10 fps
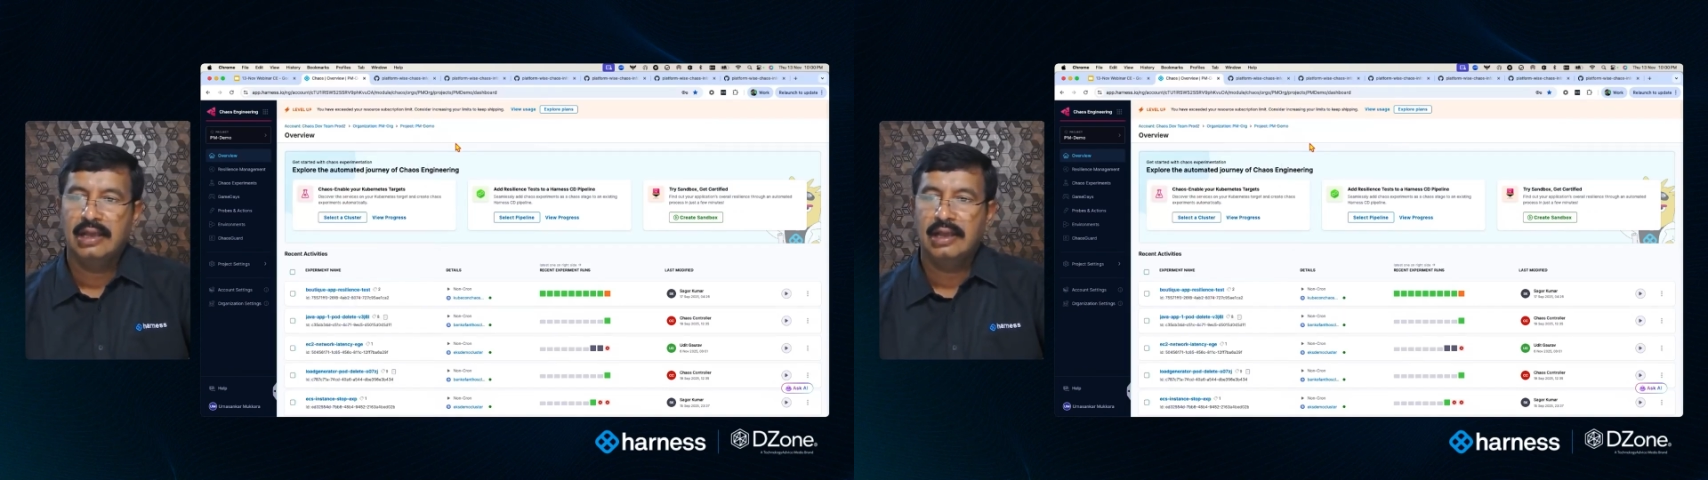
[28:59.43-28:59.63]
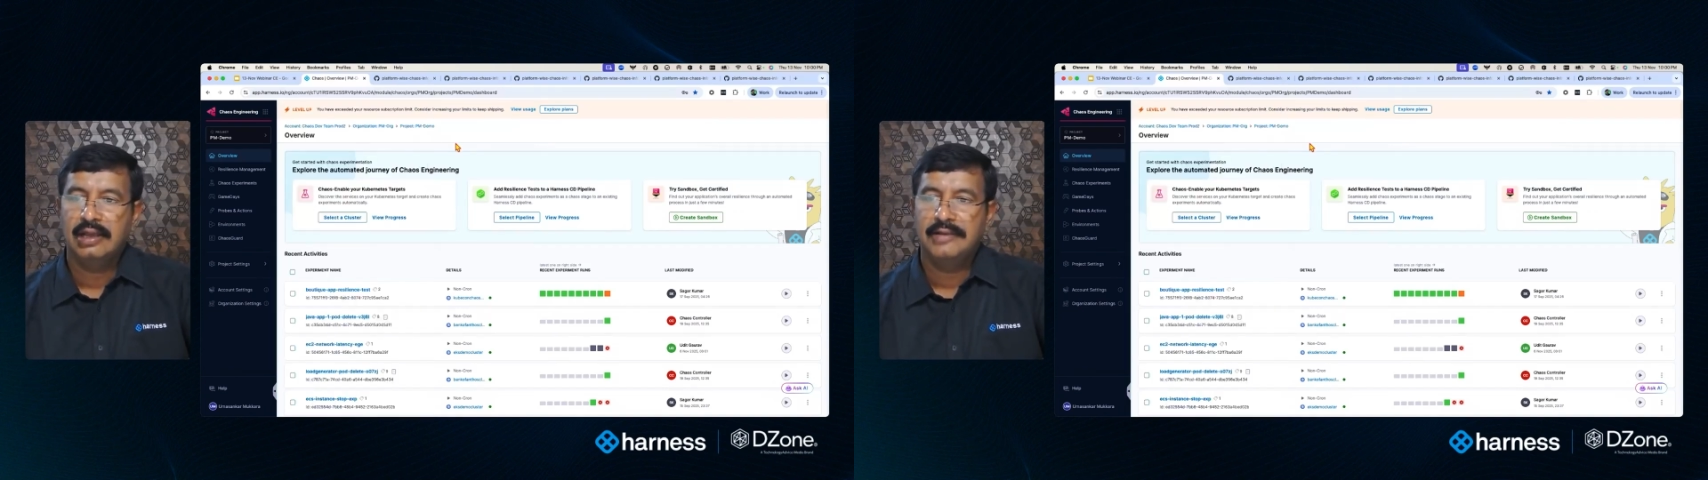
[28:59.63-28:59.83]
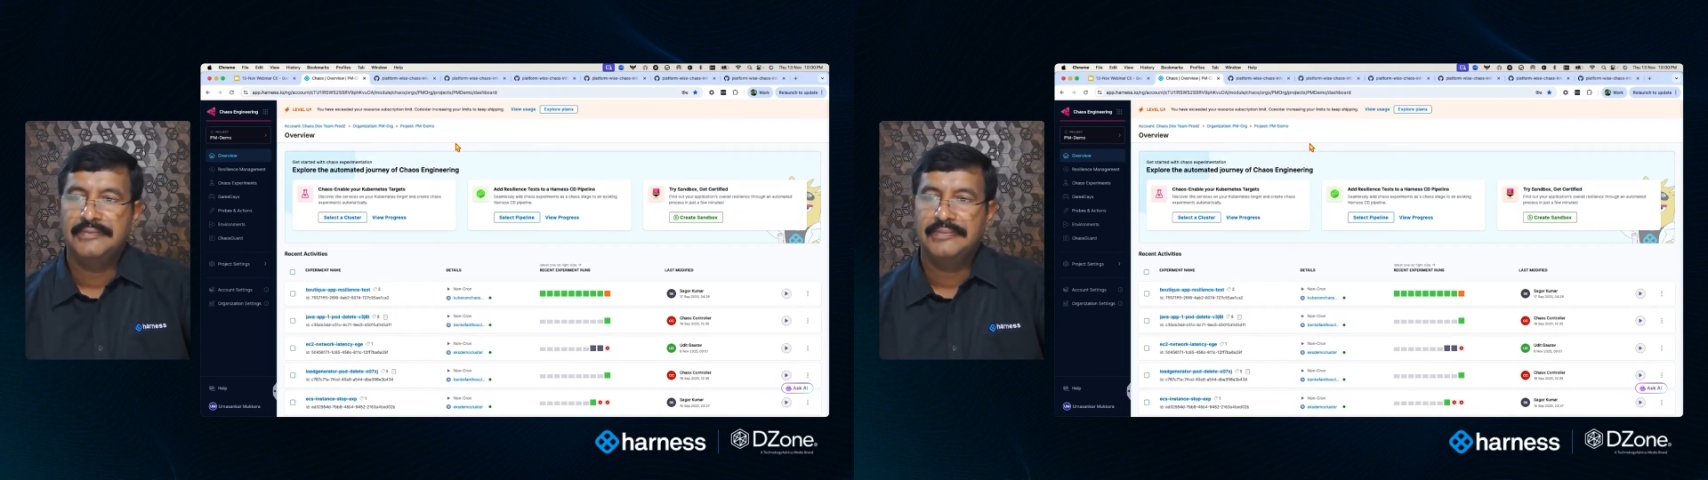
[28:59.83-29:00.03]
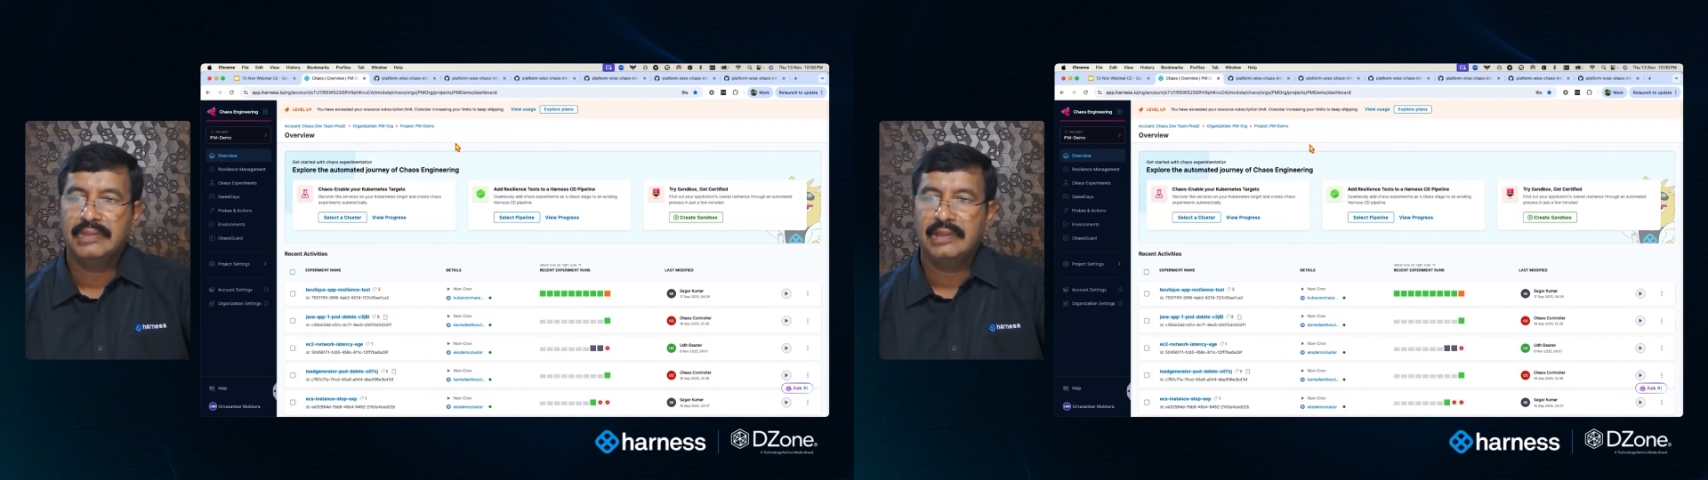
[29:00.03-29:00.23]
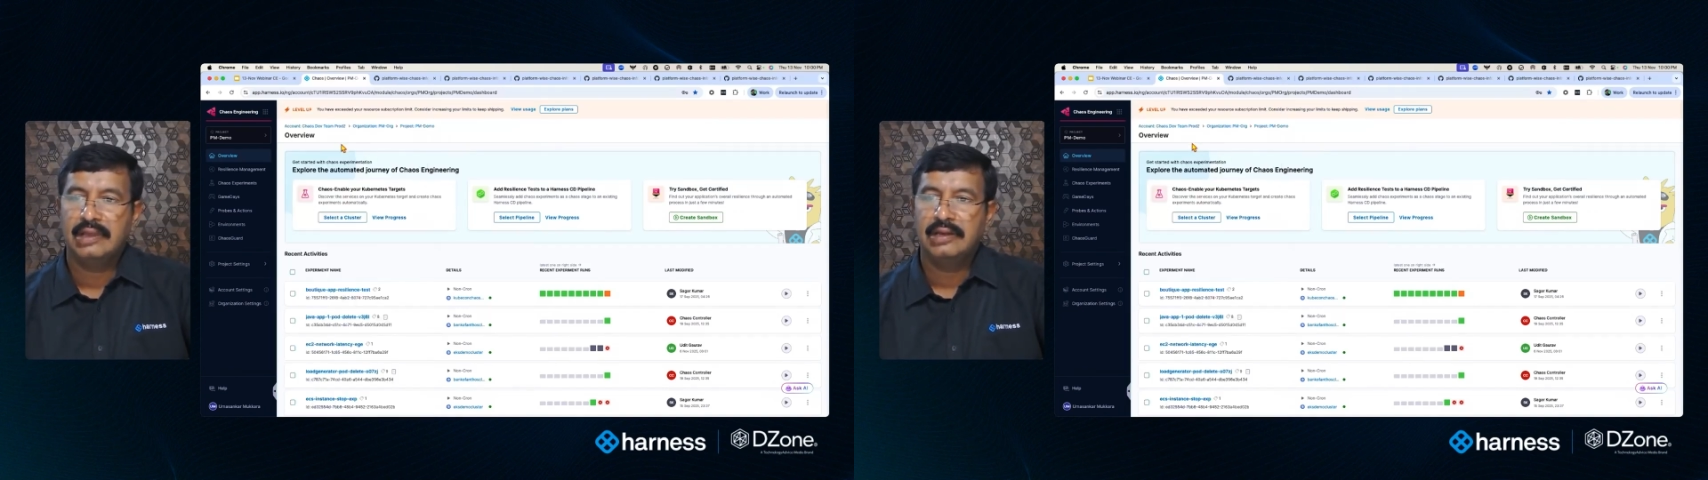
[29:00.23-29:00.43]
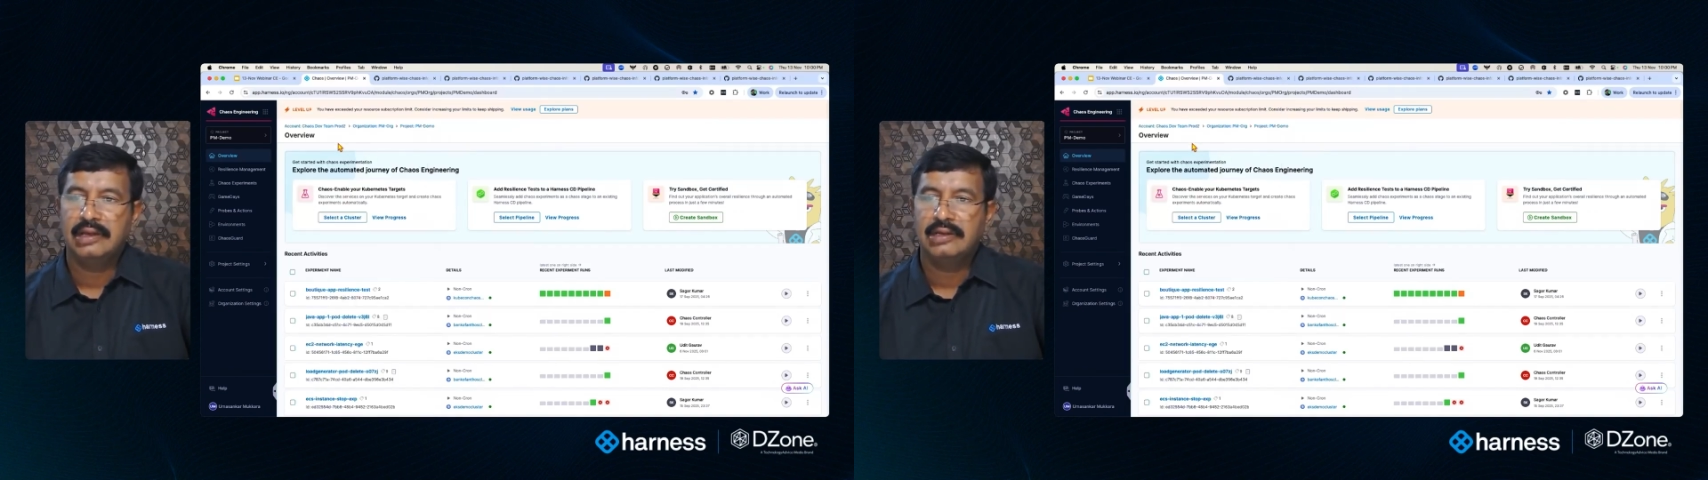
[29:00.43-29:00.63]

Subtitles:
right,